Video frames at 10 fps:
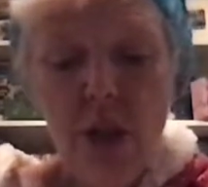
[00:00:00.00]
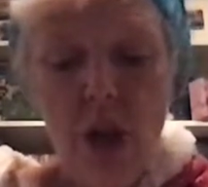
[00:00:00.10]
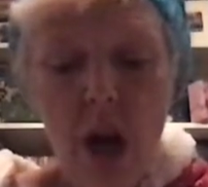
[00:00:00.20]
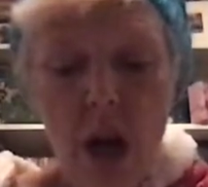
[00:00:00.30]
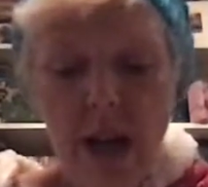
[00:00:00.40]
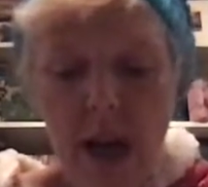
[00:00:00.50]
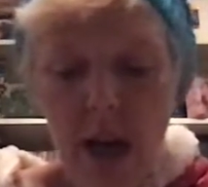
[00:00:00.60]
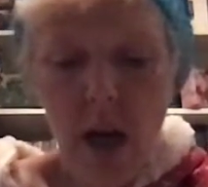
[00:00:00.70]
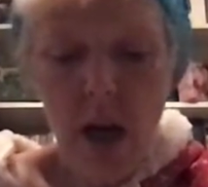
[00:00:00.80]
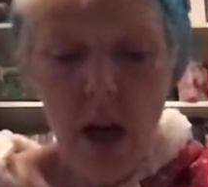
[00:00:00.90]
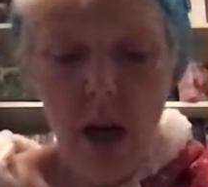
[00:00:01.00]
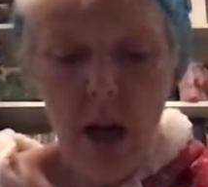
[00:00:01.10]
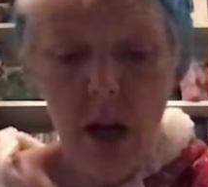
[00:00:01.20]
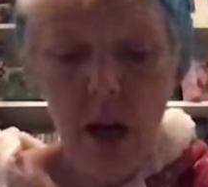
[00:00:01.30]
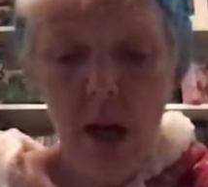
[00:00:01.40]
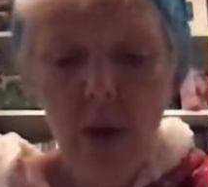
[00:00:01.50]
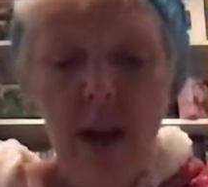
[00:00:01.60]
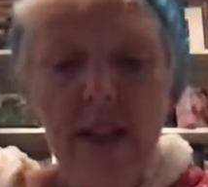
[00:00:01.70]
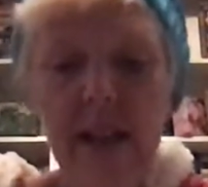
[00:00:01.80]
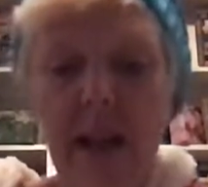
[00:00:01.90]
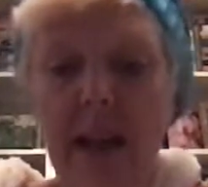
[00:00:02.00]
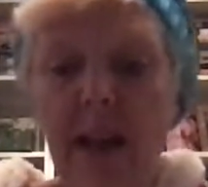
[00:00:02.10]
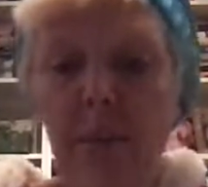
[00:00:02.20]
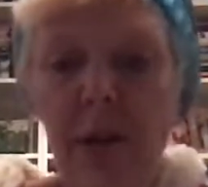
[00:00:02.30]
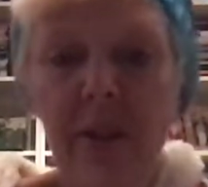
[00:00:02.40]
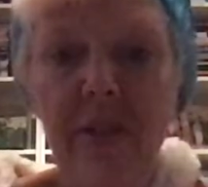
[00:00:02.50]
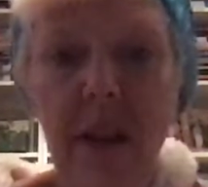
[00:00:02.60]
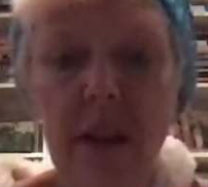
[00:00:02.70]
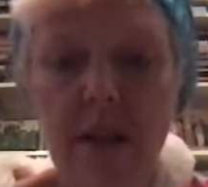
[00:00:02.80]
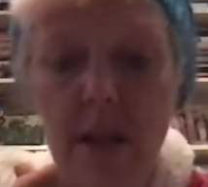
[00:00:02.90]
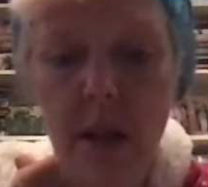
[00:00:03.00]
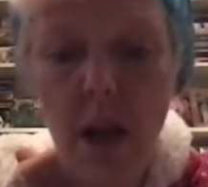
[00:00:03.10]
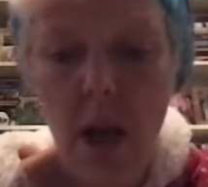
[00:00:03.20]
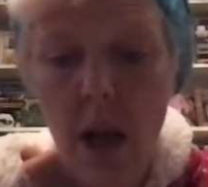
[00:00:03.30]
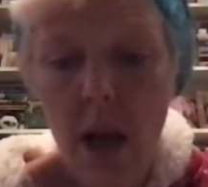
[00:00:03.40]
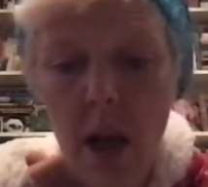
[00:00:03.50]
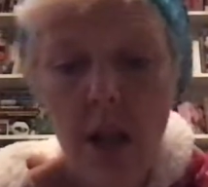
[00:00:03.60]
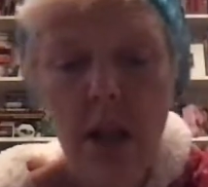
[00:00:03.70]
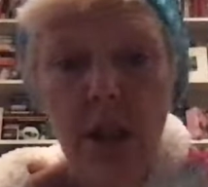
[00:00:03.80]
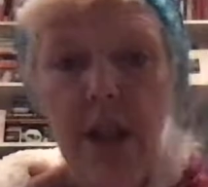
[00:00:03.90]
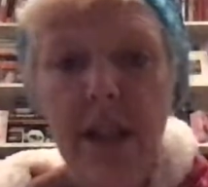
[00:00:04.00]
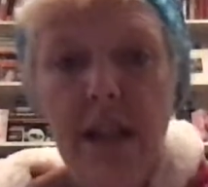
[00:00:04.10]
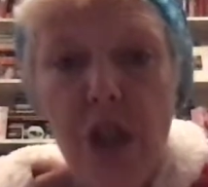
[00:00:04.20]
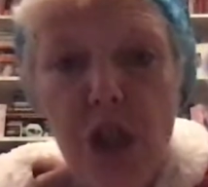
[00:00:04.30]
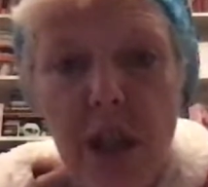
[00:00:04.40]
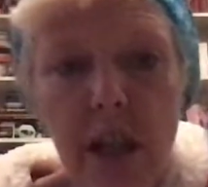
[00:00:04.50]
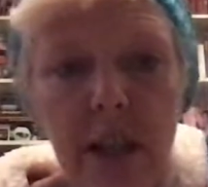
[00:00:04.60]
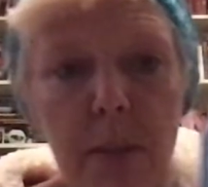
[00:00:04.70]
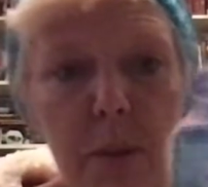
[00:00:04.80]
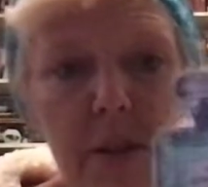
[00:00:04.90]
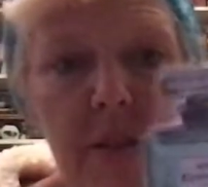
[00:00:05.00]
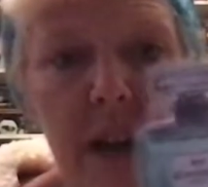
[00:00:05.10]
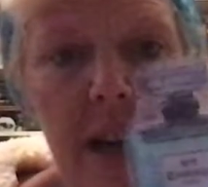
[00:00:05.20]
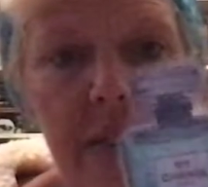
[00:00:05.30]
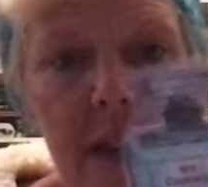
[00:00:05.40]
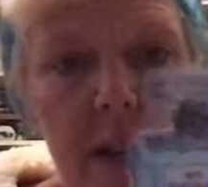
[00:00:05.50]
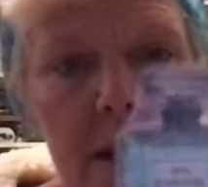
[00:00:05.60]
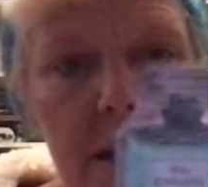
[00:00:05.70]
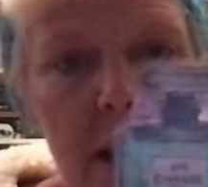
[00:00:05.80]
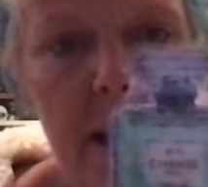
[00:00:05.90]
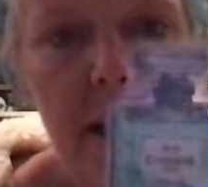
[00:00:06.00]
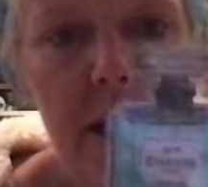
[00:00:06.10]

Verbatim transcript: Donna! Oh, guys, I am going to faint. Look at this Chanel number five. Donna,